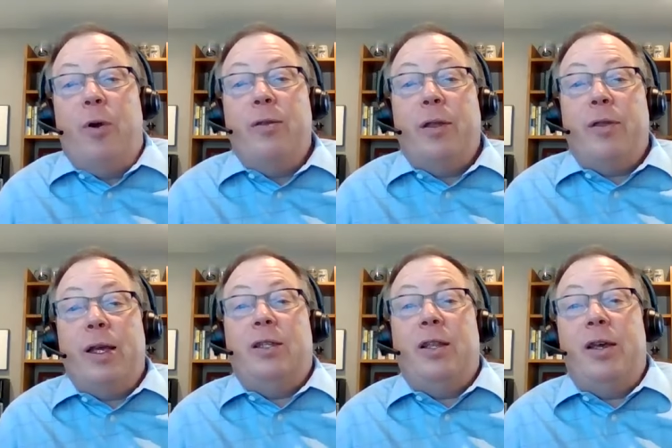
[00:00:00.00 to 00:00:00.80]
one of the
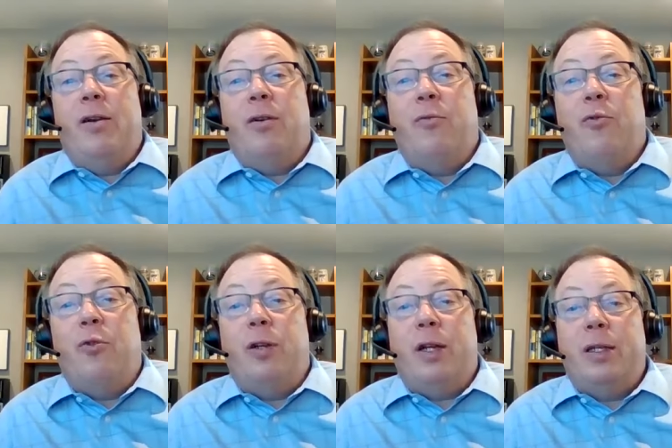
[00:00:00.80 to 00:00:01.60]
things that the interim
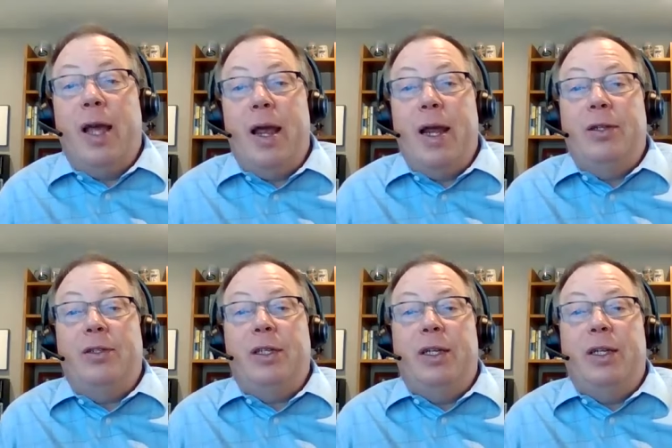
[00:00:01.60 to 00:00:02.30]
rule contains